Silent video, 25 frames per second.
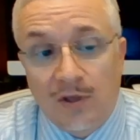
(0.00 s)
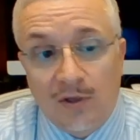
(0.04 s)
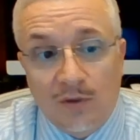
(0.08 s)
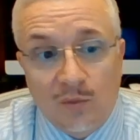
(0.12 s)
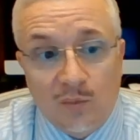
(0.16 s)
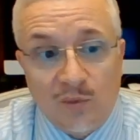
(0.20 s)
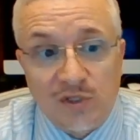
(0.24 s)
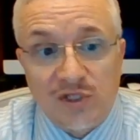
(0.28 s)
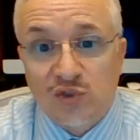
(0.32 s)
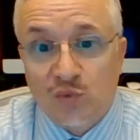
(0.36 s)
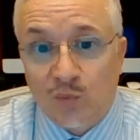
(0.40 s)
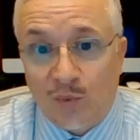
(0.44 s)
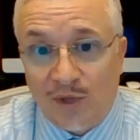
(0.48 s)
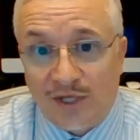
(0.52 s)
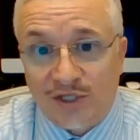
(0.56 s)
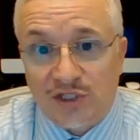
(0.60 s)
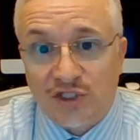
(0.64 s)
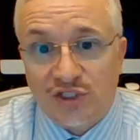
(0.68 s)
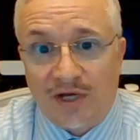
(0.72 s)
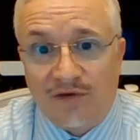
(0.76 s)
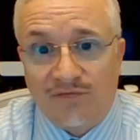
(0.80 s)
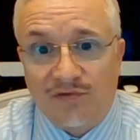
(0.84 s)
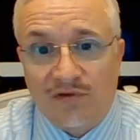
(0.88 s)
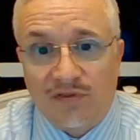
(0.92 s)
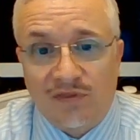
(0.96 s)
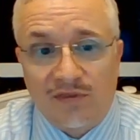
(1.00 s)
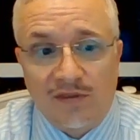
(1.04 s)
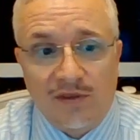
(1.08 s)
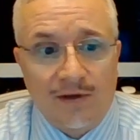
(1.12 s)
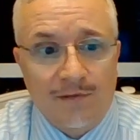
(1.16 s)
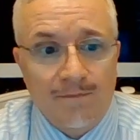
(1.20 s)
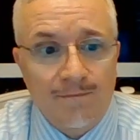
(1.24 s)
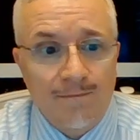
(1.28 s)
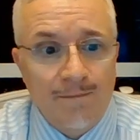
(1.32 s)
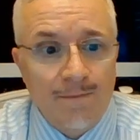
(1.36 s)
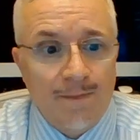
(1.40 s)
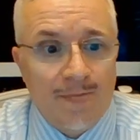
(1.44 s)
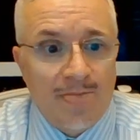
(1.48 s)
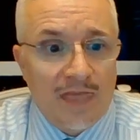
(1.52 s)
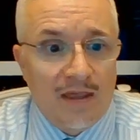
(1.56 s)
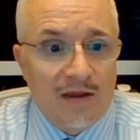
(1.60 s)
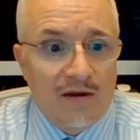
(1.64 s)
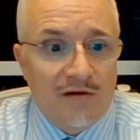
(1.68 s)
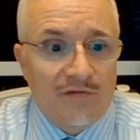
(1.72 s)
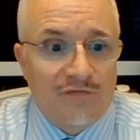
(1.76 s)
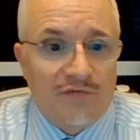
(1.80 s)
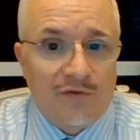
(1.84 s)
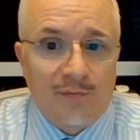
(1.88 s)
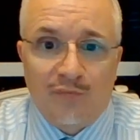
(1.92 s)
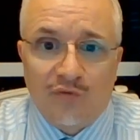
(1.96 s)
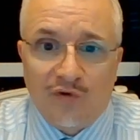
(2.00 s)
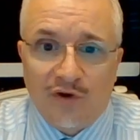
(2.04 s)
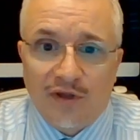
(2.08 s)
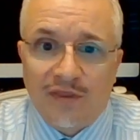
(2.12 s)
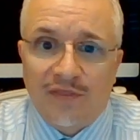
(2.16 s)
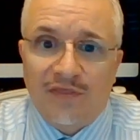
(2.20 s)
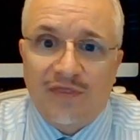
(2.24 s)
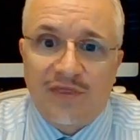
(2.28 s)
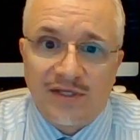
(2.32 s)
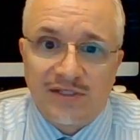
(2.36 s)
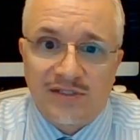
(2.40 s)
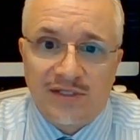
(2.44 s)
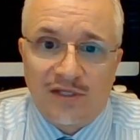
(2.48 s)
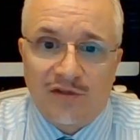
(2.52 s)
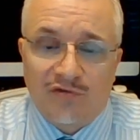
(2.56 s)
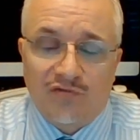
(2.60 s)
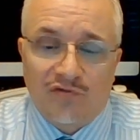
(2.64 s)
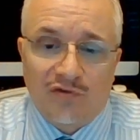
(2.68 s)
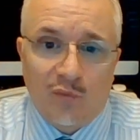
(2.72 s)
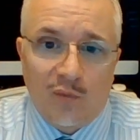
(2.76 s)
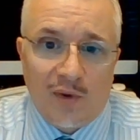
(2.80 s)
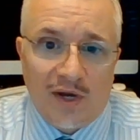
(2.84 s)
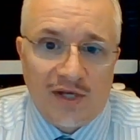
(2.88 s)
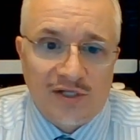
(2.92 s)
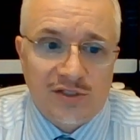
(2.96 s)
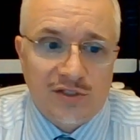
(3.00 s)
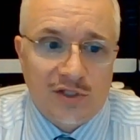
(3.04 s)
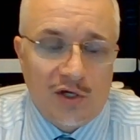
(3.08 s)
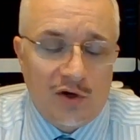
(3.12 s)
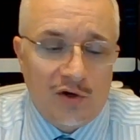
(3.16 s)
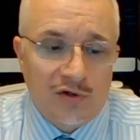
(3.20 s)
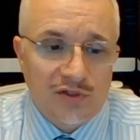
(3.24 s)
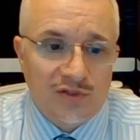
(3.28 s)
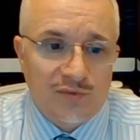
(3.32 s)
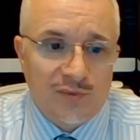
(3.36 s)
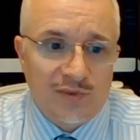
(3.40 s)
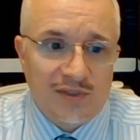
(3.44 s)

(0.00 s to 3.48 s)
We switched everything from bringing things in through the West Coast.